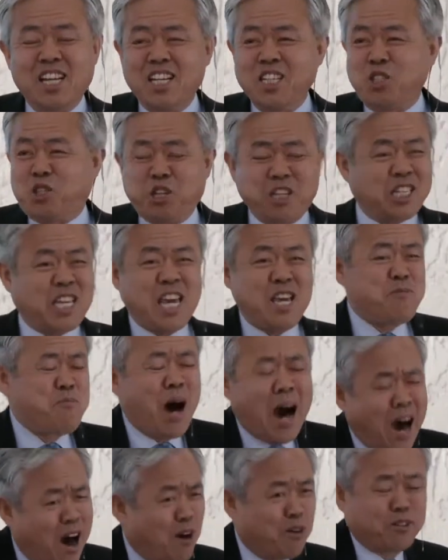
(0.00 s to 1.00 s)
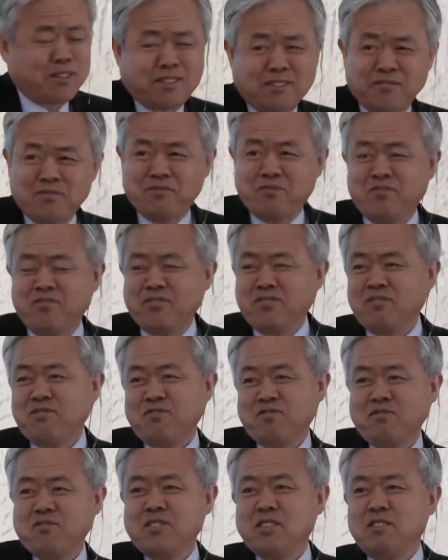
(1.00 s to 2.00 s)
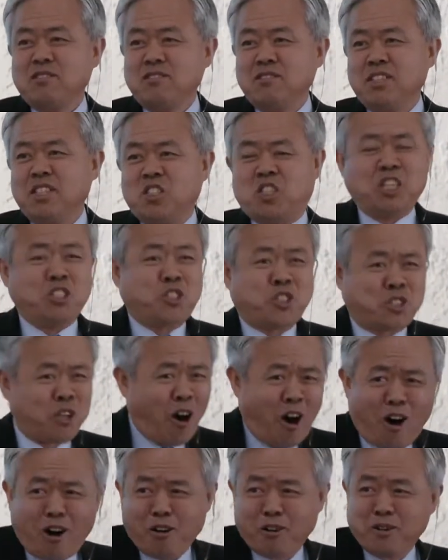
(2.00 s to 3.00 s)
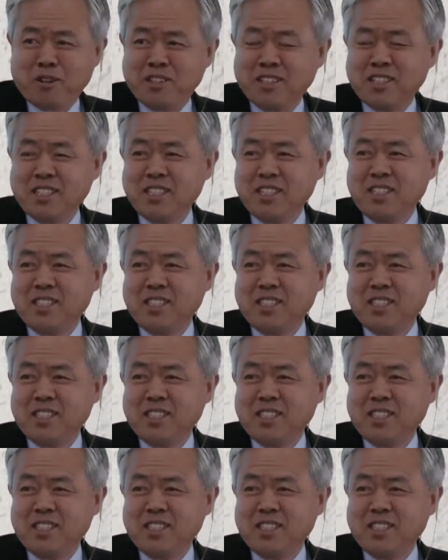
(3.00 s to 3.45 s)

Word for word: She came out. She saw